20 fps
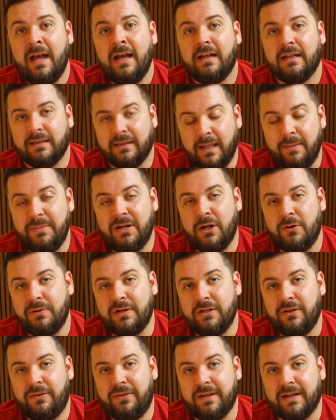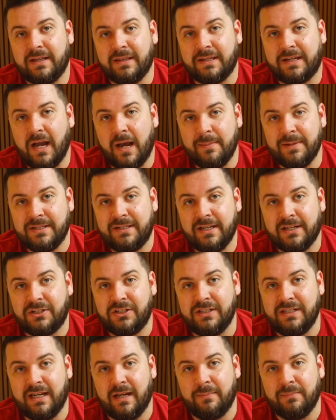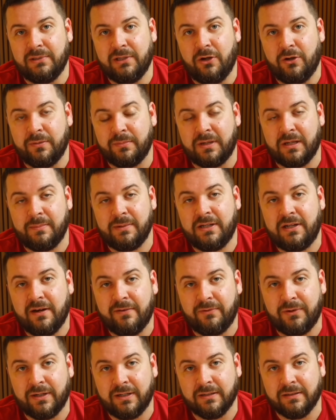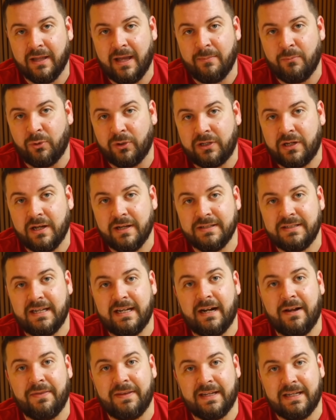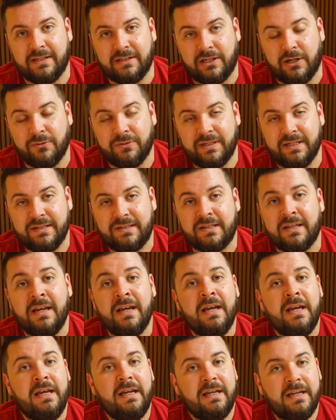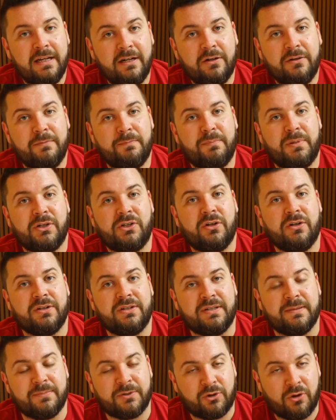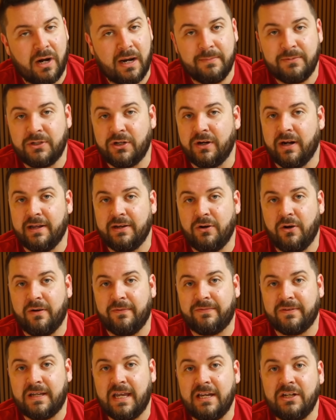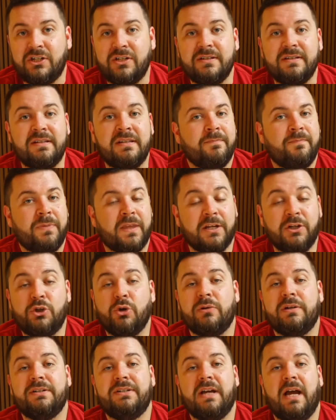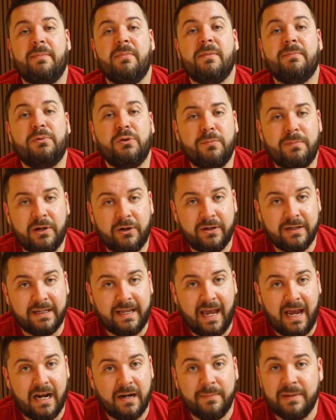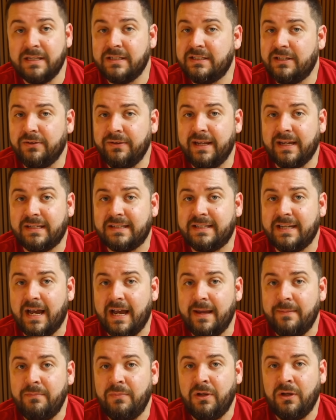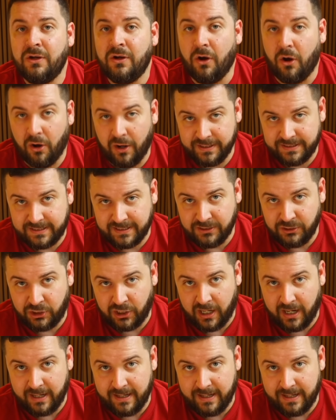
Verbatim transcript: Let me know what you think in the comment section down below. I'm going to be covering a lot more content on the Indigo Disk. Here, be sure to subscribe, turn on notifications. Enjoy your time in Blueberry Academy. Until next time, Austin John